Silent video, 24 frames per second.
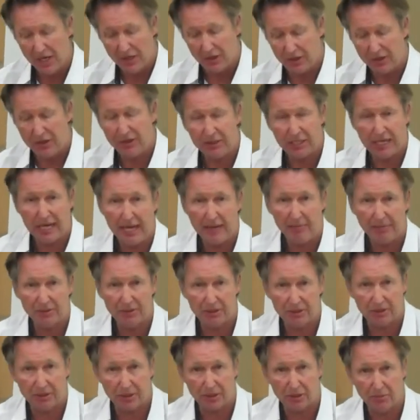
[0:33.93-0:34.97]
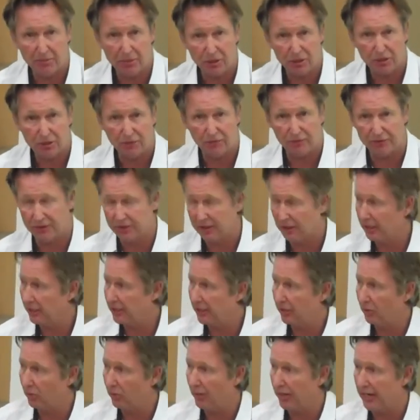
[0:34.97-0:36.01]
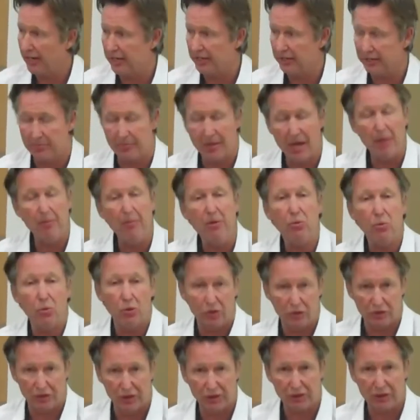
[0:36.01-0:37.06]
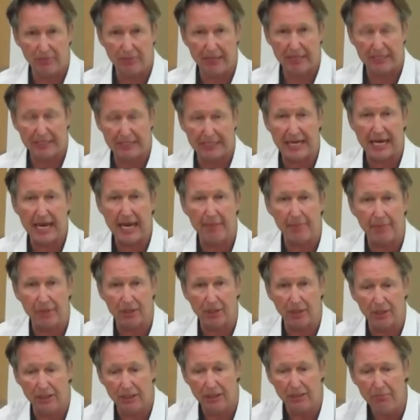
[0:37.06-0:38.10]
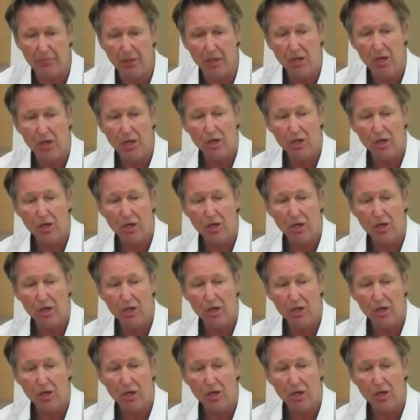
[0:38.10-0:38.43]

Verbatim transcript: These carpets at the commercial facility we're at at the moment, we're just about to carpet clean them.